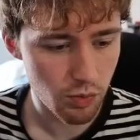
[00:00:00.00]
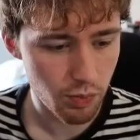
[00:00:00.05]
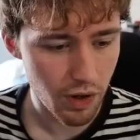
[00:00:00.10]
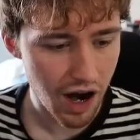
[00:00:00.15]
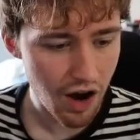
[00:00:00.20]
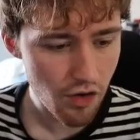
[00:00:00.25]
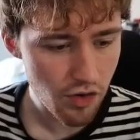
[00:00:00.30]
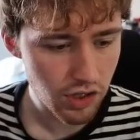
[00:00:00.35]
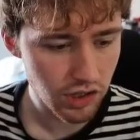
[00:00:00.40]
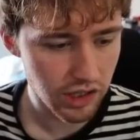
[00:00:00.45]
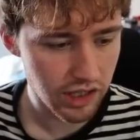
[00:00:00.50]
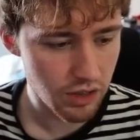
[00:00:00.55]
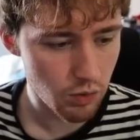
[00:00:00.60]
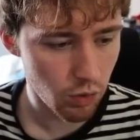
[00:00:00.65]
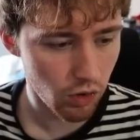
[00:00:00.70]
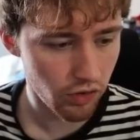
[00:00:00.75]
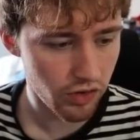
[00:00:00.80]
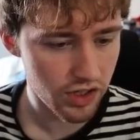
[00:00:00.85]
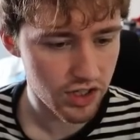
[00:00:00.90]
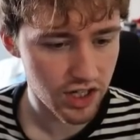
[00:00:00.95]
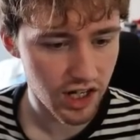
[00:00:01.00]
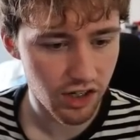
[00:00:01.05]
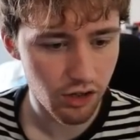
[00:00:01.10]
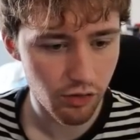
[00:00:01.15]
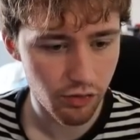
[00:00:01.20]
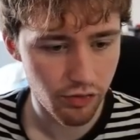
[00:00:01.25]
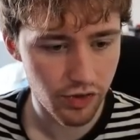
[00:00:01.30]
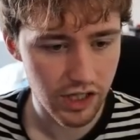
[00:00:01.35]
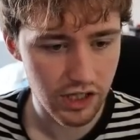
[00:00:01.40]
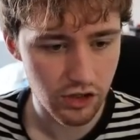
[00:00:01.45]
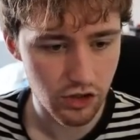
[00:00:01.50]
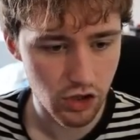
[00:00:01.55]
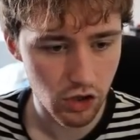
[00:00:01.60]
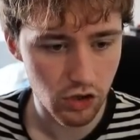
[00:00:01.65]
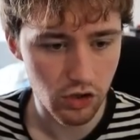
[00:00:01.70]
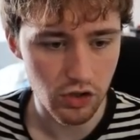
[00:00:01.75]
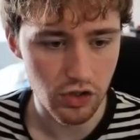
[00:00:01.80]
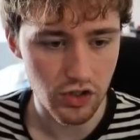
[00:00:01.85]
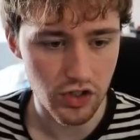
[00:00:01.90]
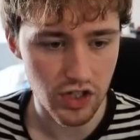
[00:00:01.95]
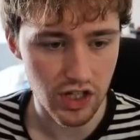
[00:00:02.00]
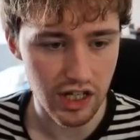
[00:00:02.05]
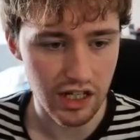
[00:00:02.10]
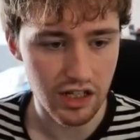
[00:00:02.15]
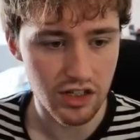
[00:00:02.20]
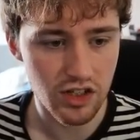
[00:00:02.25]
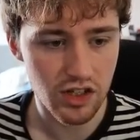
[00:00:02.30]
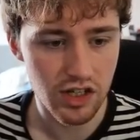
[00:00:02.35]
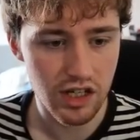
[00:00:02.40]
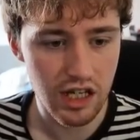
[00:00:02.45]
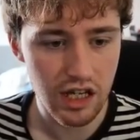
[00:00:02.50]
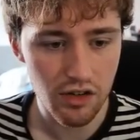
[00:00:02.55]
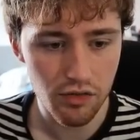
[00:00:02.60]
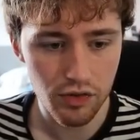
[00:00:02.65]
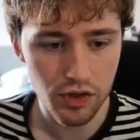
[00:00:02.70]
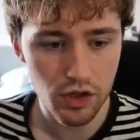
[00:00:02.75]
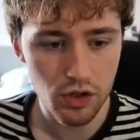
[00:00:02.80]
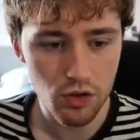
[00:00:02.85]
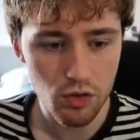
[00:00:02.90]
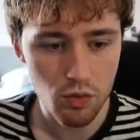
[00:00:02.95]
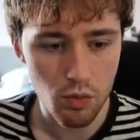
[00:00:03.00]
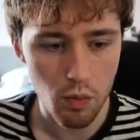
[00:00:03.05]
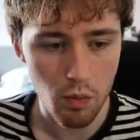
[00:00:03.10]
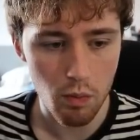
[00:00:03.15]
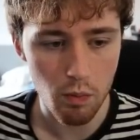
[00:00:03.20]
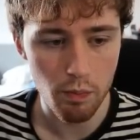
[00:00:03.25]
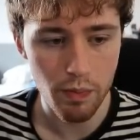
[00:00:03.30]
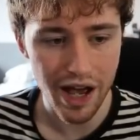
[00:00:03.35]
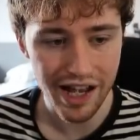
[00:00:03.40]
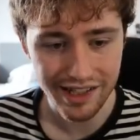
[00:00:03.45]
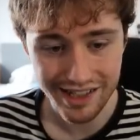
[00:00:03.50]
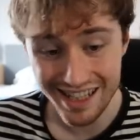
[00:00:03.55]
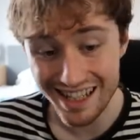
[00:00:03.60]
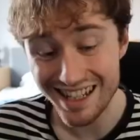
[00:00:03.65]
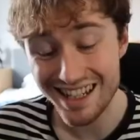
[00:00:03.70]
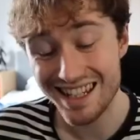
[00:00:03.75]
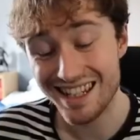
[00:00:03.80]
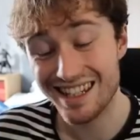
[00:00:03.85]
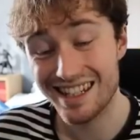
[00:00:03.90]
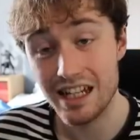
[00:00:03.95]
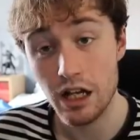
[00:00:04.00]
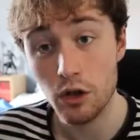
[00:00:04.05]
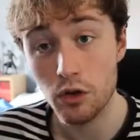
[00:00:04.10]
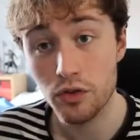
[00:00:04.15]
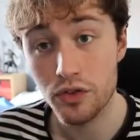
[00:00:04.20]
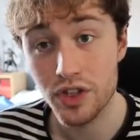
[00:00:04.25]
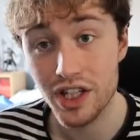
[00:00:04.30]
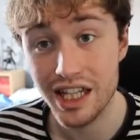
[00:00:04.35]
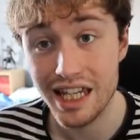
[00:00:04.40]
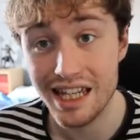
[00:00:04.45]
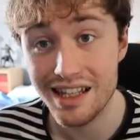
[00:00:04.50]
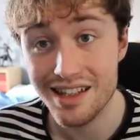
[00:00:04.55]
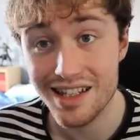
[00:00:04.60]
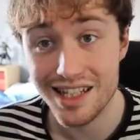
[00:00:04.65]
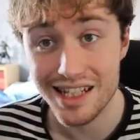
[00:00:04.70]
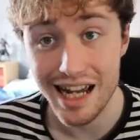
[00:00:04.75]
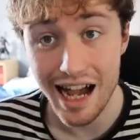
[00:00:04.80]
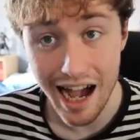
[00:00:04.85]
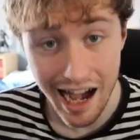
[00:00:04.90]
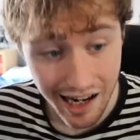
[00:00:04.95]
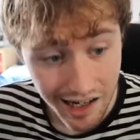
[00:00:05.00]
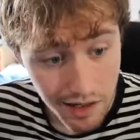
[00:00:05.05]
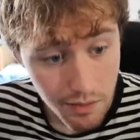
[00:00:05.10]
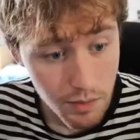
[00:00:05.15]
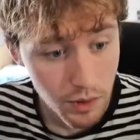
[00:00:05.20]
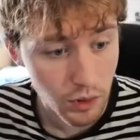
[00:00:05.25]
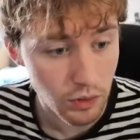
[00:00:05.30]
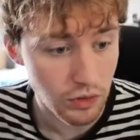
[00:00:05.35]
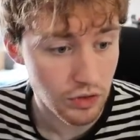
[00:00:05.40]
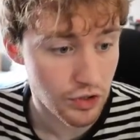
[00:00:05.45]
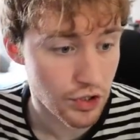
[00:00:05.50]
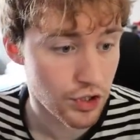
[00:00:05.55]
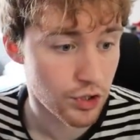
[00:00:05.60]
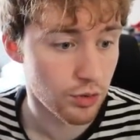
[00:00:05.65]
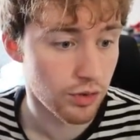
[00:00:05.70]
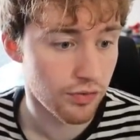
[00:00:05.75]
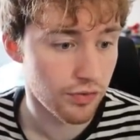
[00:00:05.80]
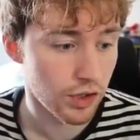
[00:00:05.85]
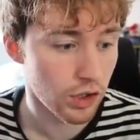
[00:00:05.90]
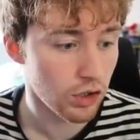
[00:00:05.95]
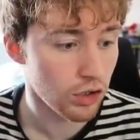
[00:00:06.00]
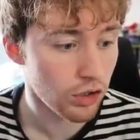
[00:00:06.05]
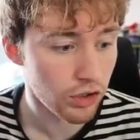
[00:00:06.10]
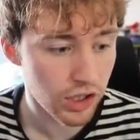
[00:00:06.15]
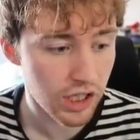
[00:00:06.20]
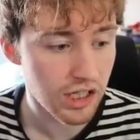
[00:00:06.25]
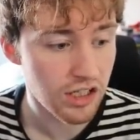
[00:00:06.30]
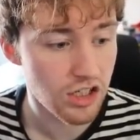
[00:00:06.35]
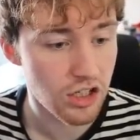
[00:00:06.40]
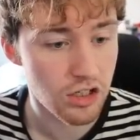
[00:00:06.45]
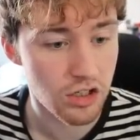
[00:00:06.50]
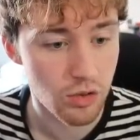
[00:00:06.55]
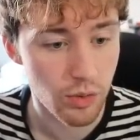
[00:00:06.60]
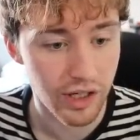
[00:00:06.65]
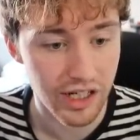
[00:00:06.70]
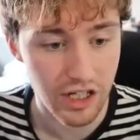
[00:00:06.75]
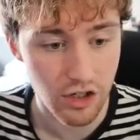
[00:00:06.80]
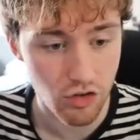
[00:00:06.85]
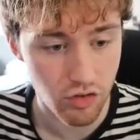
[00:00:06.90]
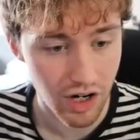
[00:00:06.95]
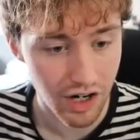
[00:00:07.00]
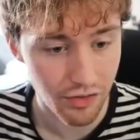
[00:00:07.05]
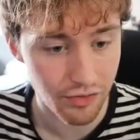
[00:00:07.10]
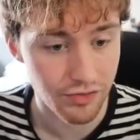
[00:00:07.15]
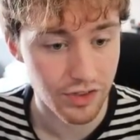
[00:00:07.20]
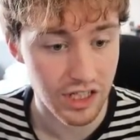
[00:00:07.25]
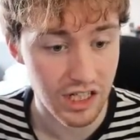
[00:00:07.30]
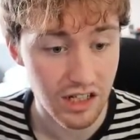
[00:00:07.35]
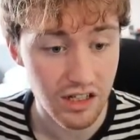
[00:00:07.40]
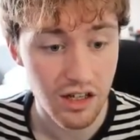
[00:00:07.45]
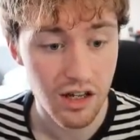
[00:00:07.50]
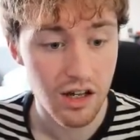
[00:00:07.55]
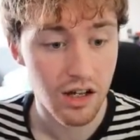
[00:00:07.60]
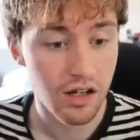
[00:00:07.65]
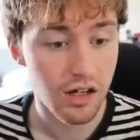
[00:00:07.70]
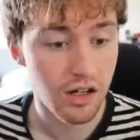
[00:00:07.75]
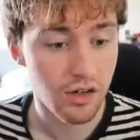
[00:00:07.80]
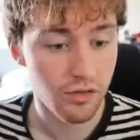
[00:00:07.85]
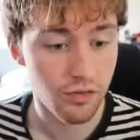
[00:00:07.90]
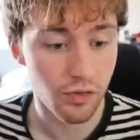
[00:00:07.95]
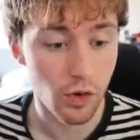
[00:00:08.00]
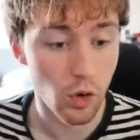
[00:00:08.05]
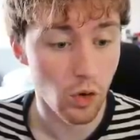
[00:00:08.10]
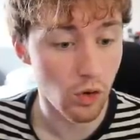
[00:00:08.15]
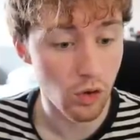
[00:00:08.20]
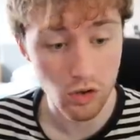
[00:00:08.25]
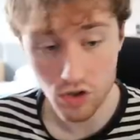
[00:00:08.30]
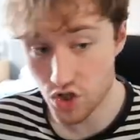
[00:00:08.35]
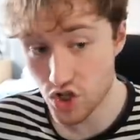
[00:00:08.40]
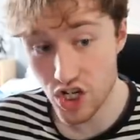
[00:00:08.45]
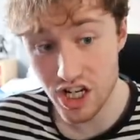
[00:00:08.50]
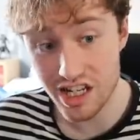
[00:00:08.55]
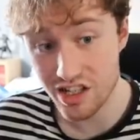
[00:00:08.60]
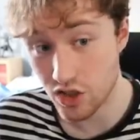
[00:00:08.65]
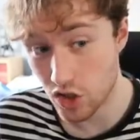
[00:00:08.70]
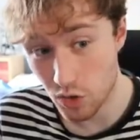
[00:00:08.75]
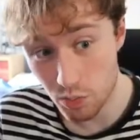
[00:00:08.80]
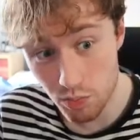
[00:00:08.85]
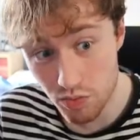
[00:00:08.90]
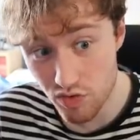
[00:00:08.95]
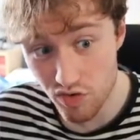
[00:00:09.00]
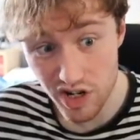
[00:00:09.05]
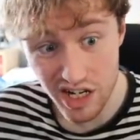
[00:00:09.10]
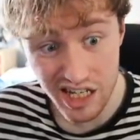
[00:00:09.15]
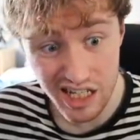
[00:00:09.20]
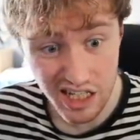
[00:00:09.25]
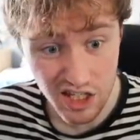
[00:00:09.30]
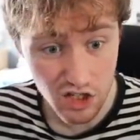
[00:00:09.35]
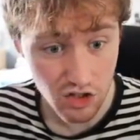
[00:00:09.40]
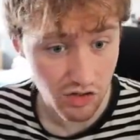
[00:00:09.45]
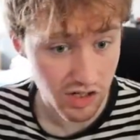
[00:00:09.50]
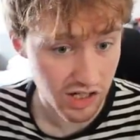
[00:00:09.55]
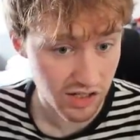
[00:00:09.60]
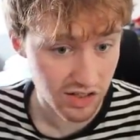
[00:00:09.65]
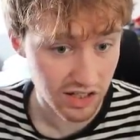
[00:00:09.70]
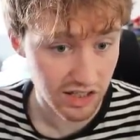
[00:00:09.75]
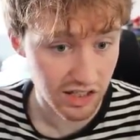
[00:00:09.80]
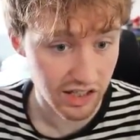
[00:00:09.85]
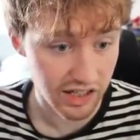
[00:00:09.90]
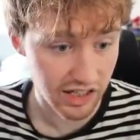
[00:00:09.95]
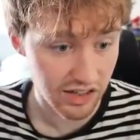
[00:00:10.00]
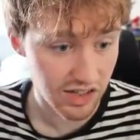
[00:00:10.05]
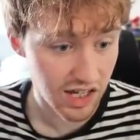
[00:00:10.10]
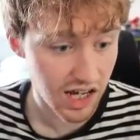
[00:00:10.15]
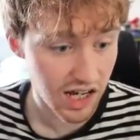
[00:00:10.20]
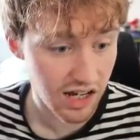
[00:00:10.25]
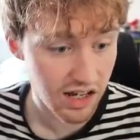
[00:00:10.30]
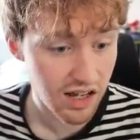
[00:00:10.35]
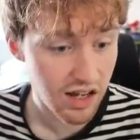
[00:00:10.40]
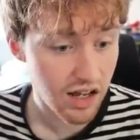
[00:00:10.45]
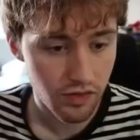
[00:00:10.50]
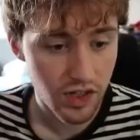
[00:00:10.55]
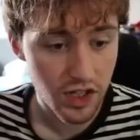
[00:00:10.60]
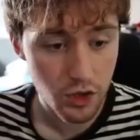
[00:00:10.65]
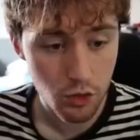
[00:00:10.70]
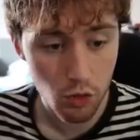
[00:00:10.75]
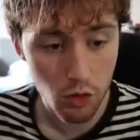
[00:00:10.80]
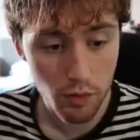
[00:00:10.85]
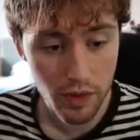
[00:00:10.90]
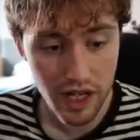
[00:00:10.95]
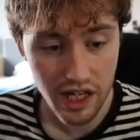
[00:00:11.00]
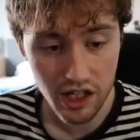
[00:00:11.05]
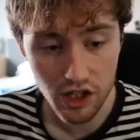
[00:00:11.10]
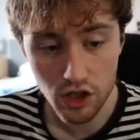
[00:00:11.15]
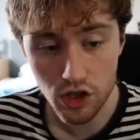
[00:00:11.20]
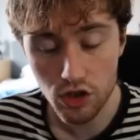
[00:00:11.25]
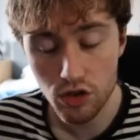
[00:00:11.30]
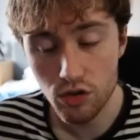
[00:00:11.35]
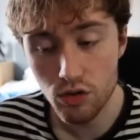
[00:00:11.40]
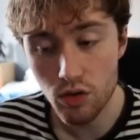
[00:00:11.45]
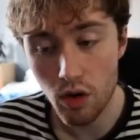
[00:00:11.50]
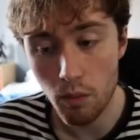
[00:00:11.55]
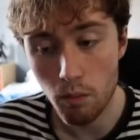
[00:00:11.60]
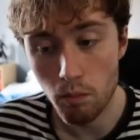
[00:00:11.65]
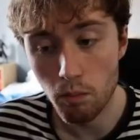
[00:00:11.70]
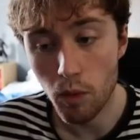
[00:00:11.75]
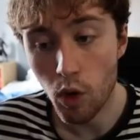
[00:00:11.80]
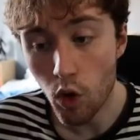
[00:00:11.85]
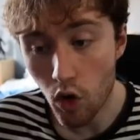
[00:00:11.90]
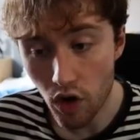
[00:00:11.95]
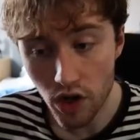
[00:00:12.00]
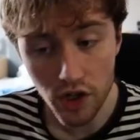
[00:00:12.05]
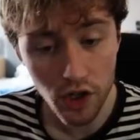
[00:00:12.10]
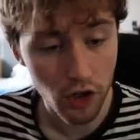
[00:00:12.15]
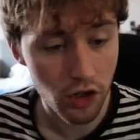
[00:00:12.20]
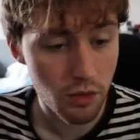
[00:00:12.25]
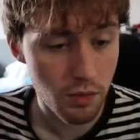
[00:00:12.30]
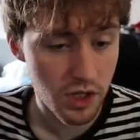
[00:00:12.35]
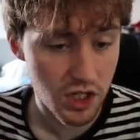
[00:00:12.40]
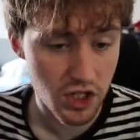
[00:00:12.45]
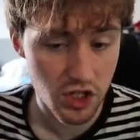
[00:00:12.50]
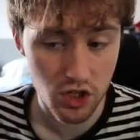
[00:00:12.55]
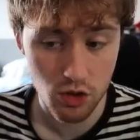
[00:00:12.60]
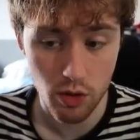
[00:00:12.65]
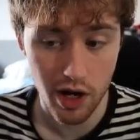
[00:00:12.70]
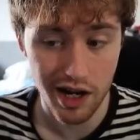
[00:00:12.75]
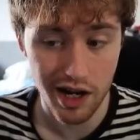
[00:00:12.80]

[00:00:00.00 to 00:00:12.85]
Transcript: apparently what this outfit does is give you better stealth against animals. So if you're looking to do any crafting for shears upgrades or anything like that, this will make you more anonymous to